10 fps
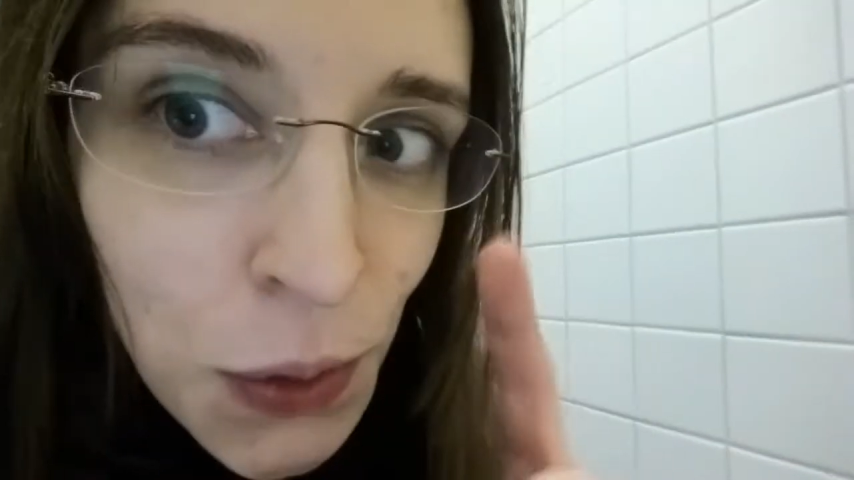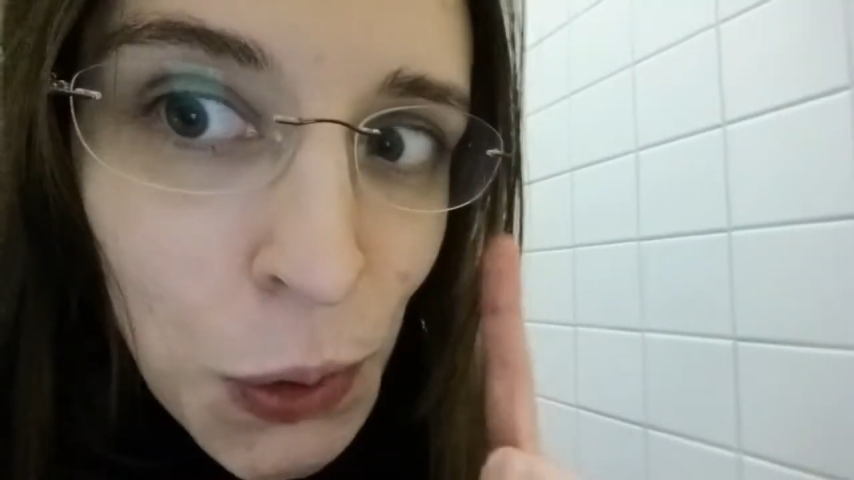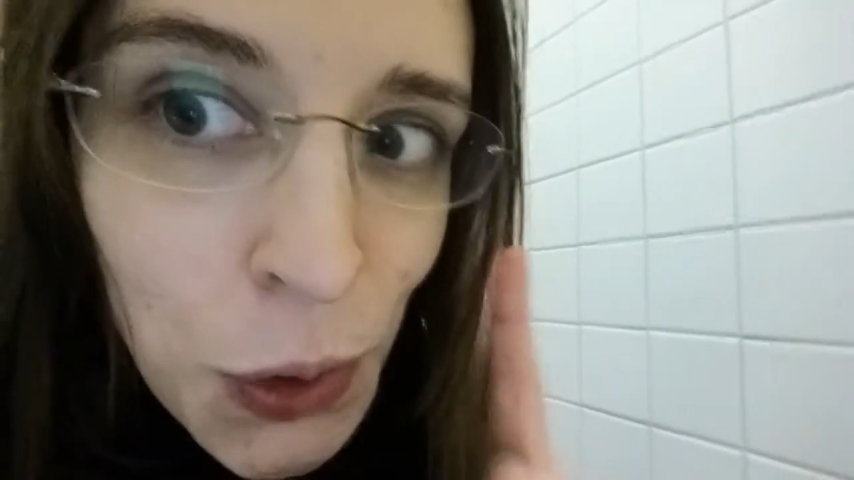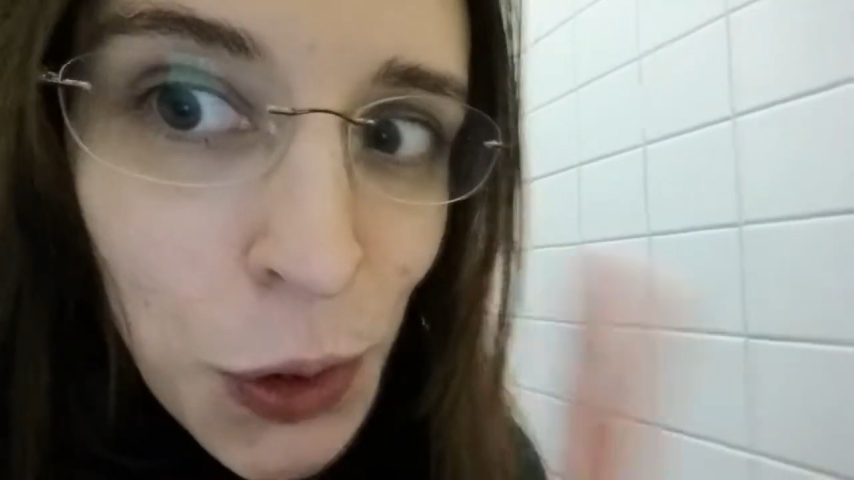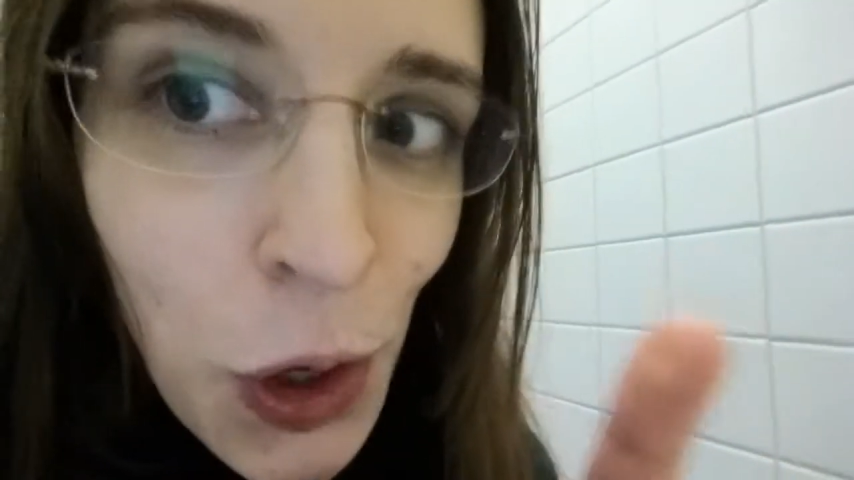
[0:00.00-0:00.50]

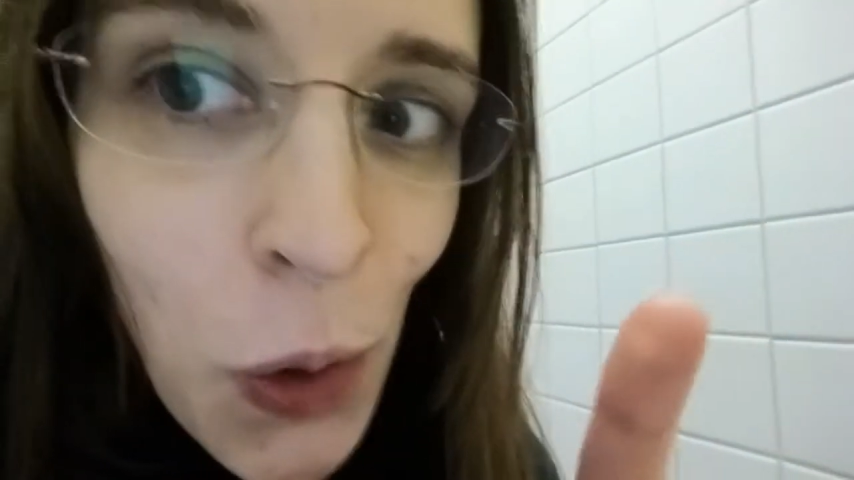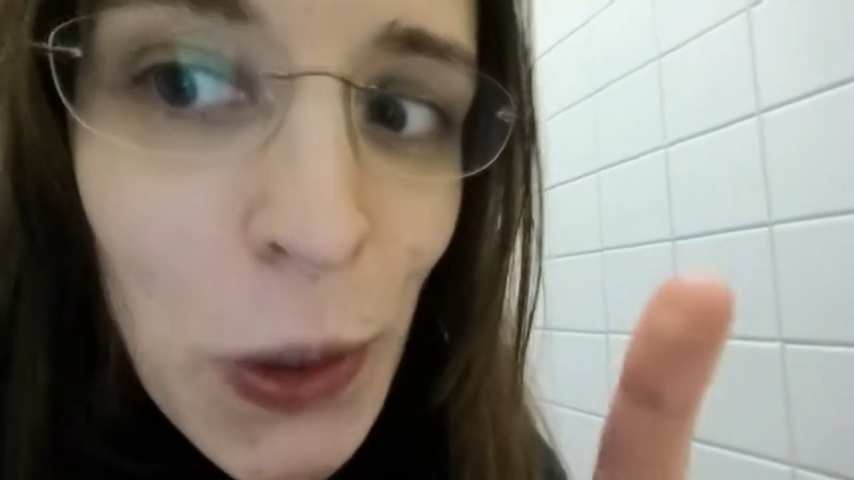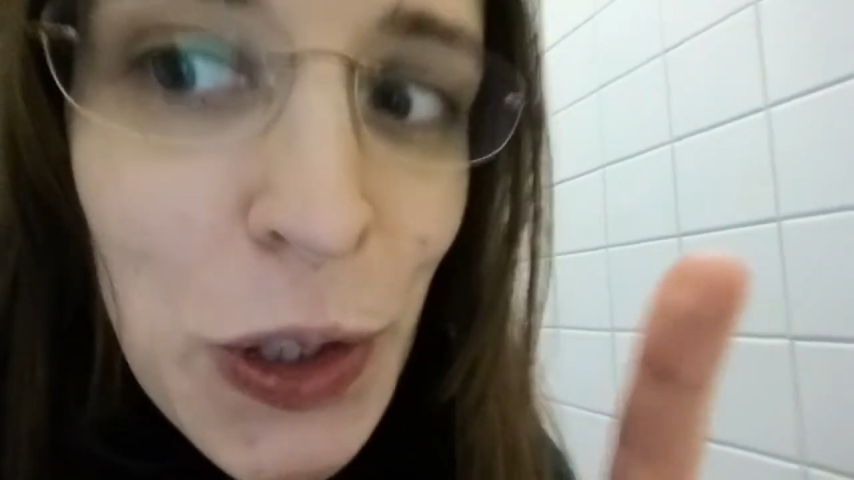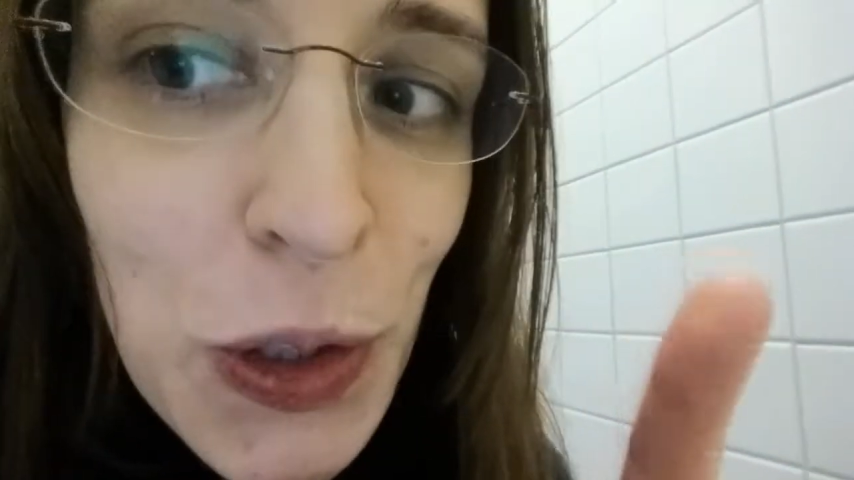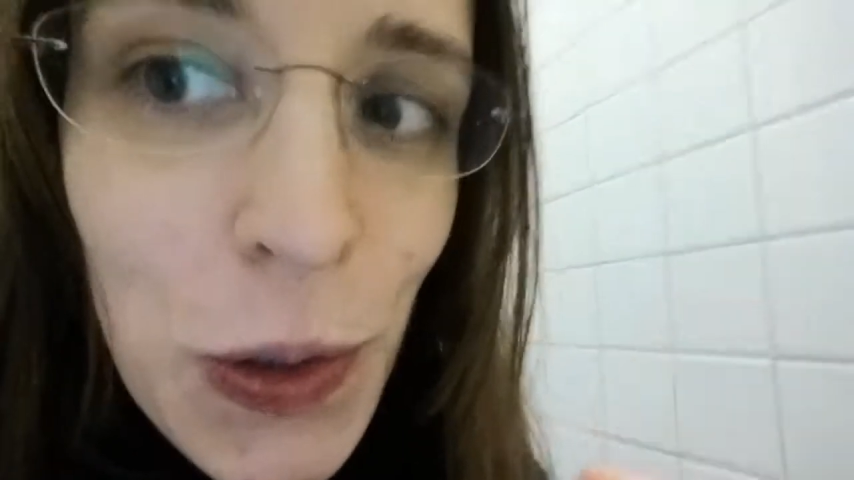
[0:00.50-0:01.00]
Do you know
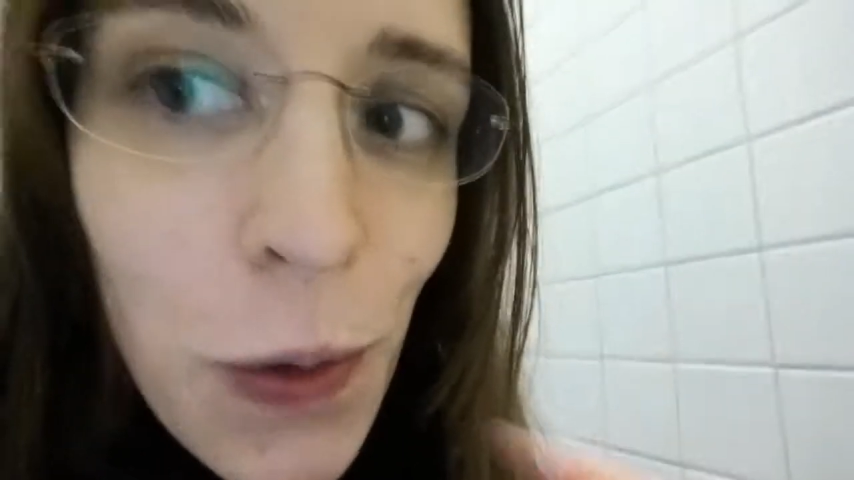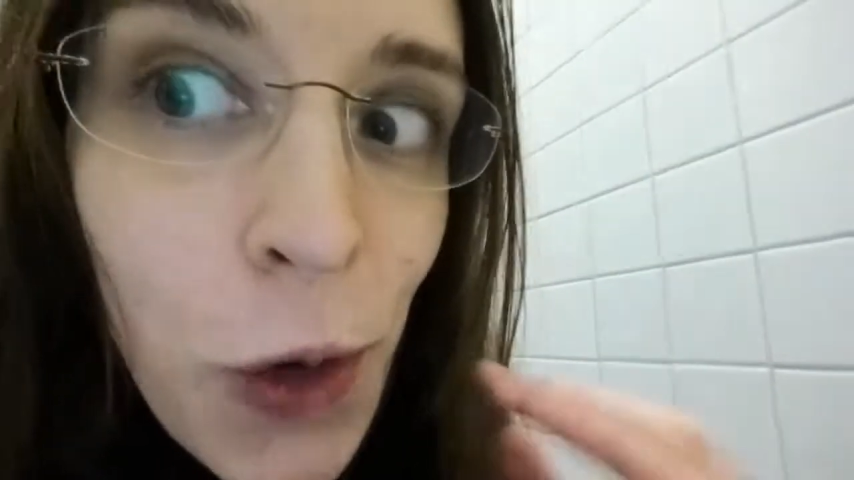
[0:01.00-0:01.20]
what's